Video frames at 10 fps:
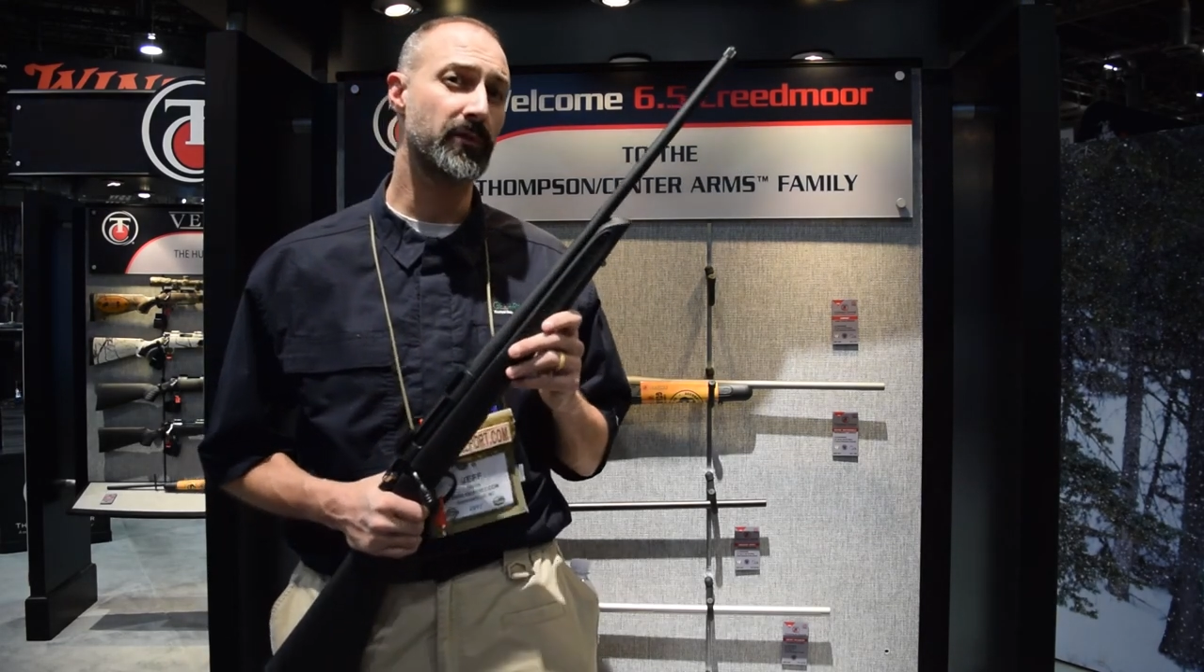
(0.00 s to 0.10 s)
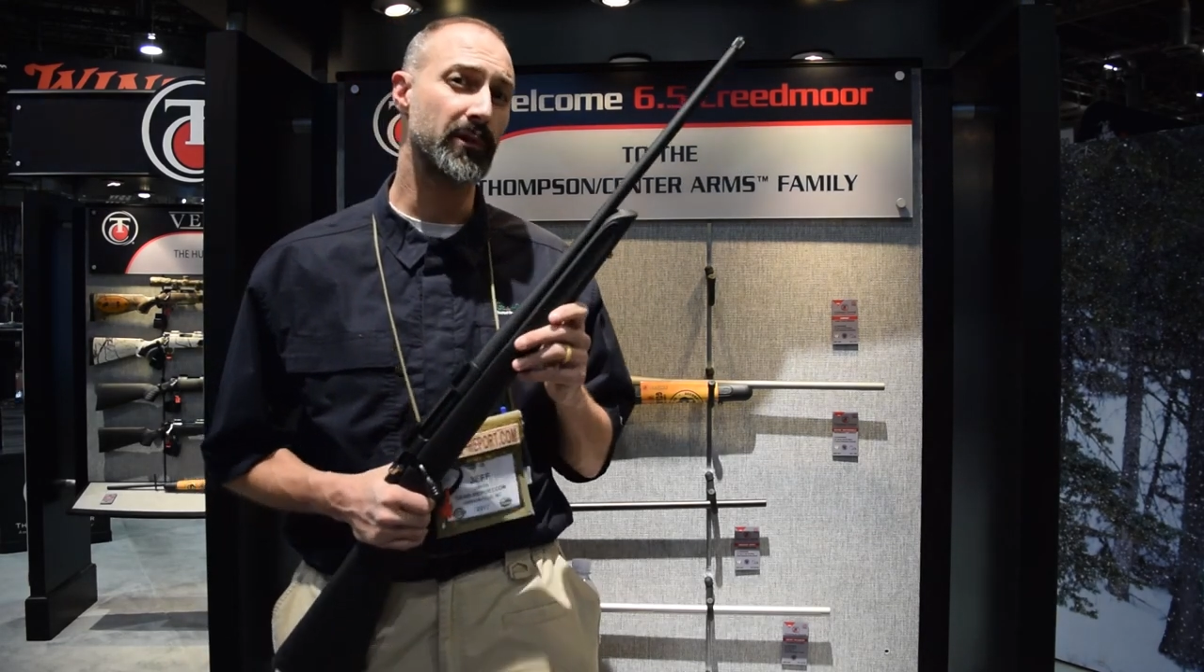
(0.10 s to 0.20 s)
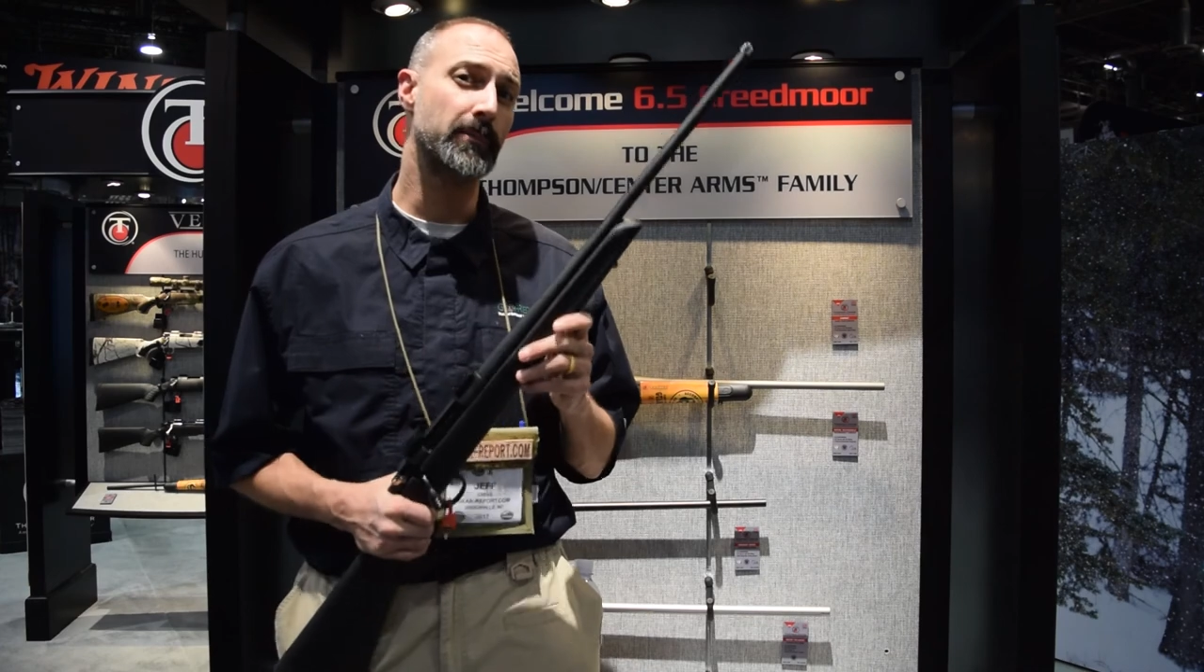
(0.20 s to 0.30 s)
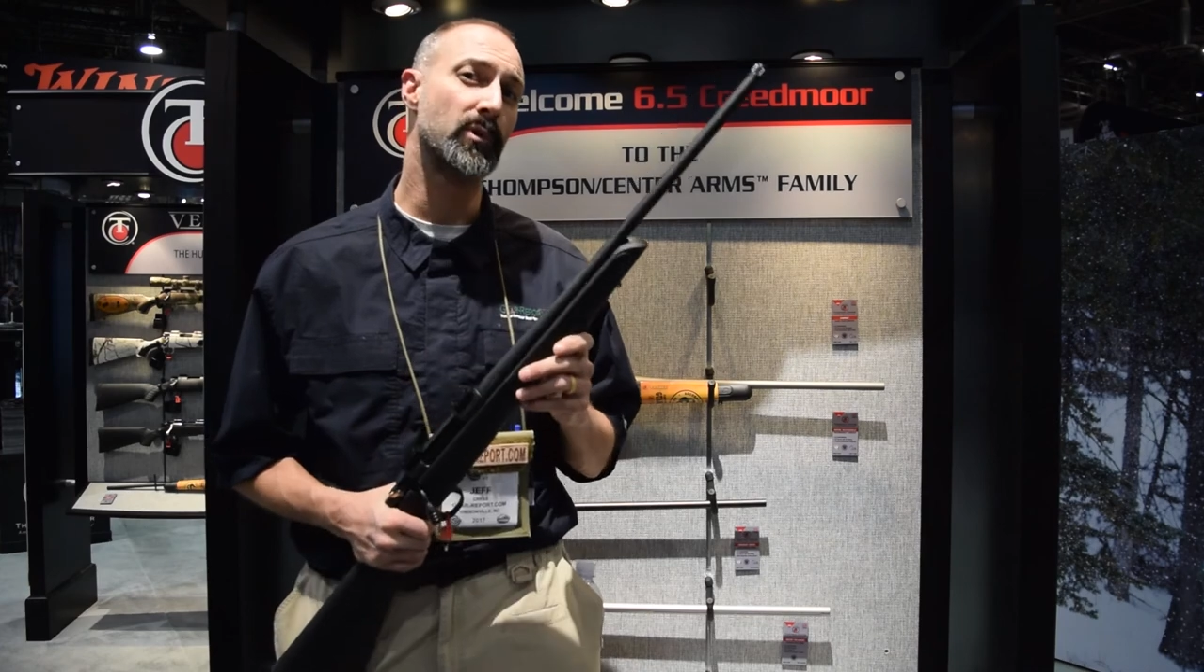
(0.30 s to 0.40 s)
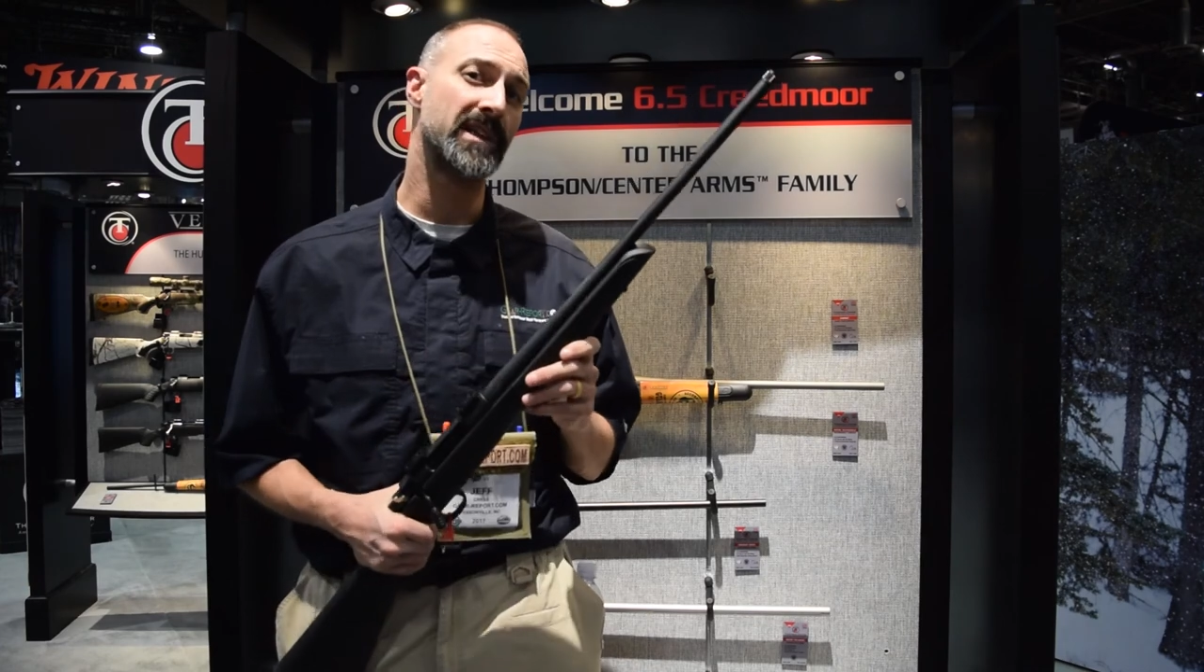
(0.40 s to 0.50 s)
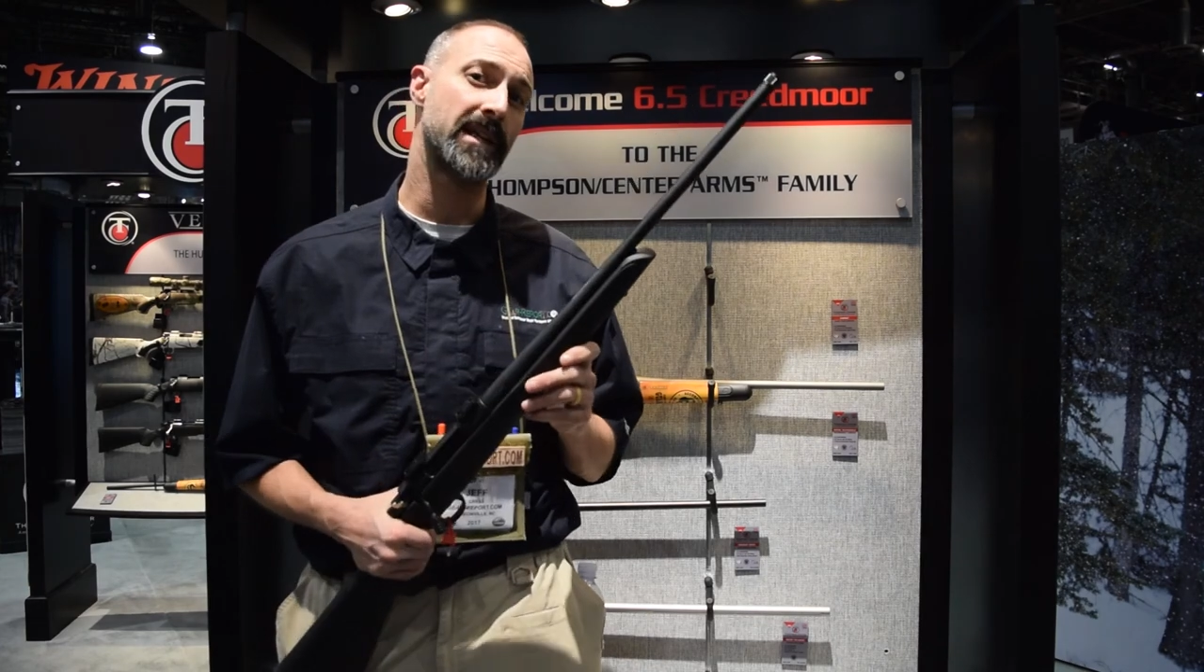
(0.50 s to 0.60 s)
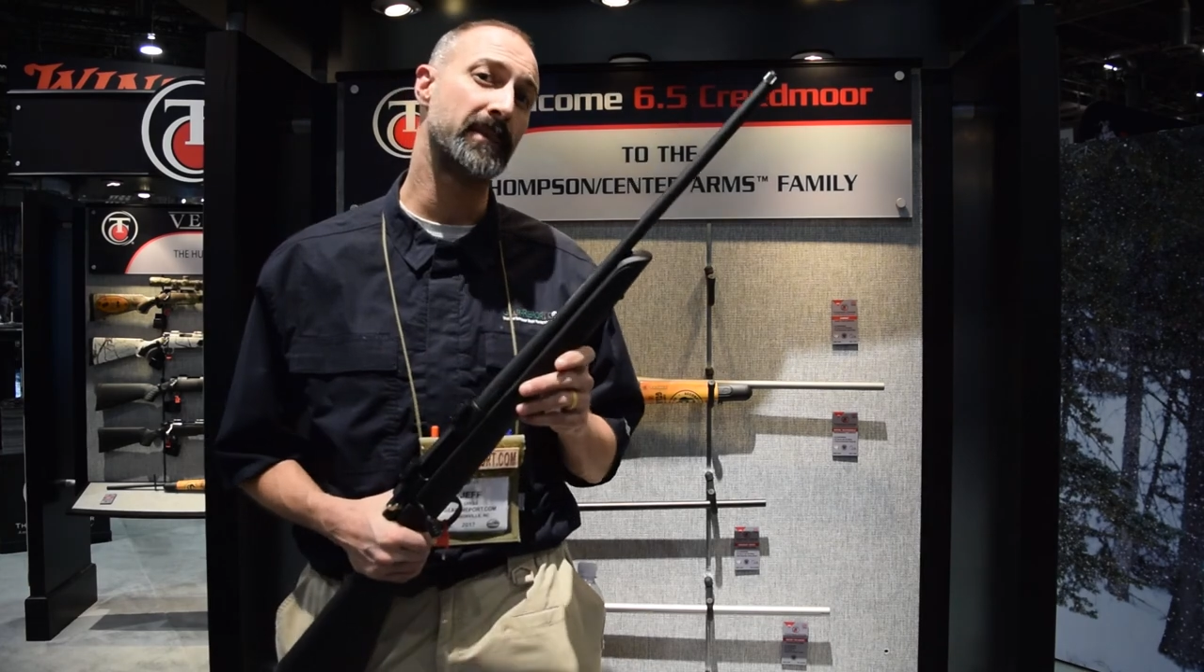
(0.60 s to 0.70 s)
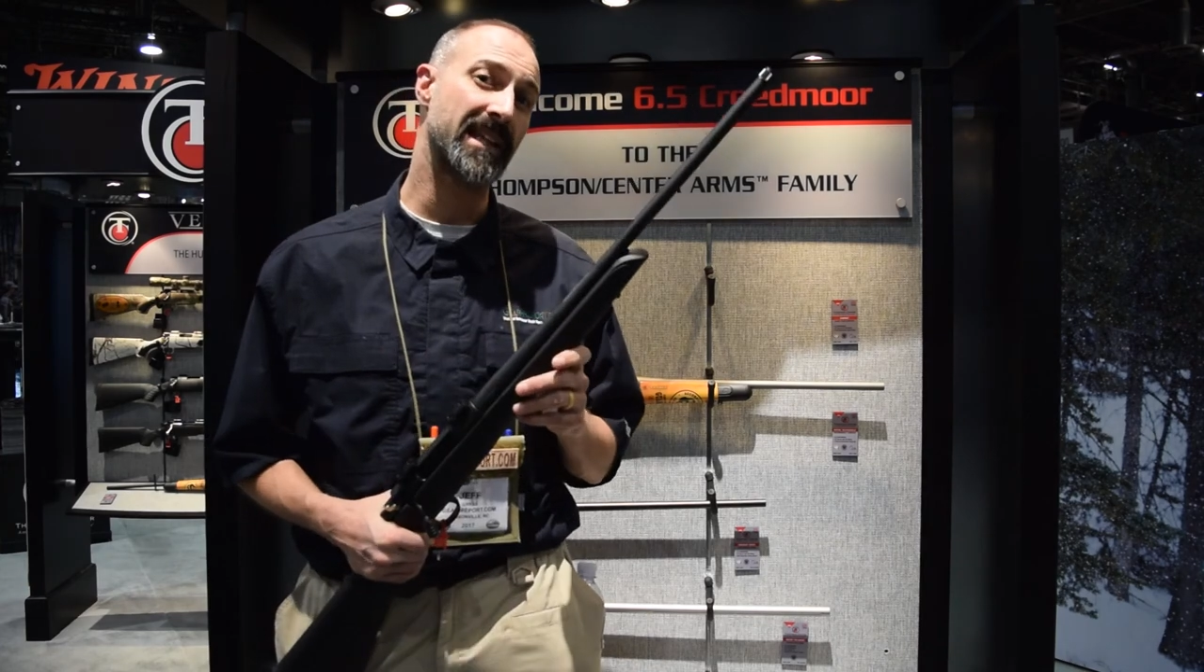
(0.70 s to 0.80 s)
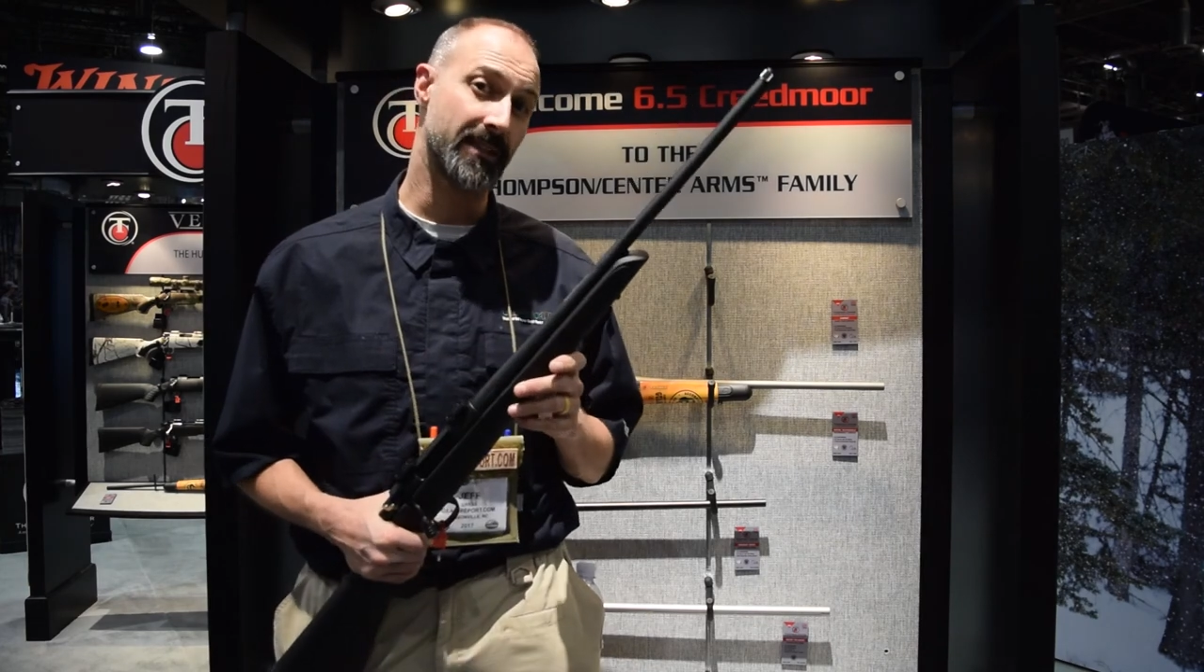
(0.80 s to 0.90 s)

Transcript: why Creedmoor didn't make